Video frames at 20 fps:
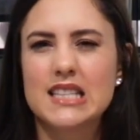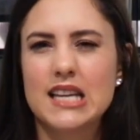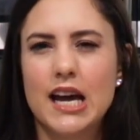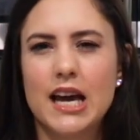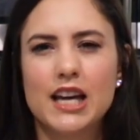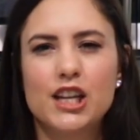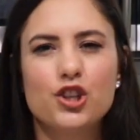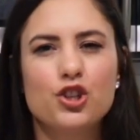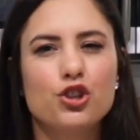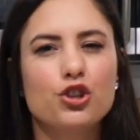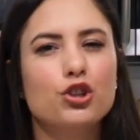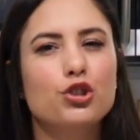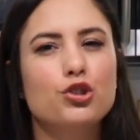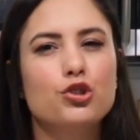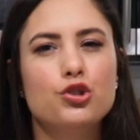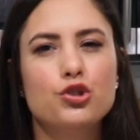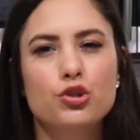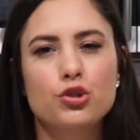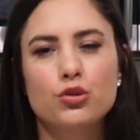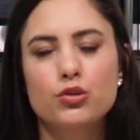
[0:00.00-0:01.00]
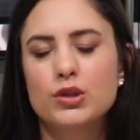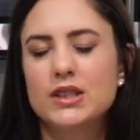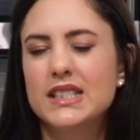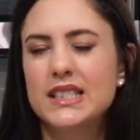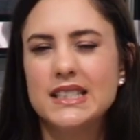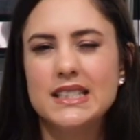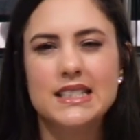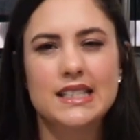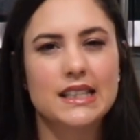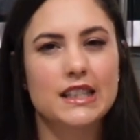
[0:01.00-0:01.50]
tender,
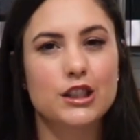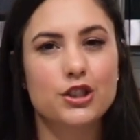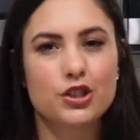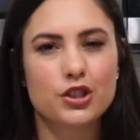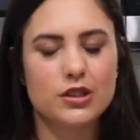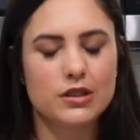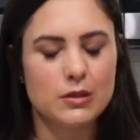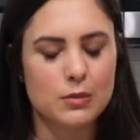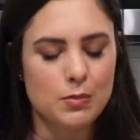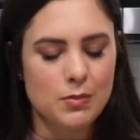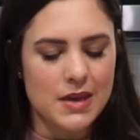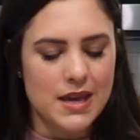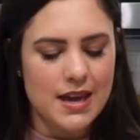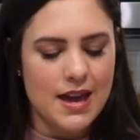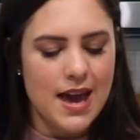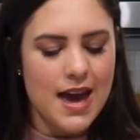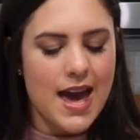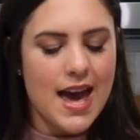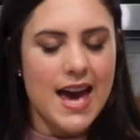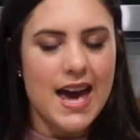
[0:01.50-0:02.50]
juicy, delicious meat,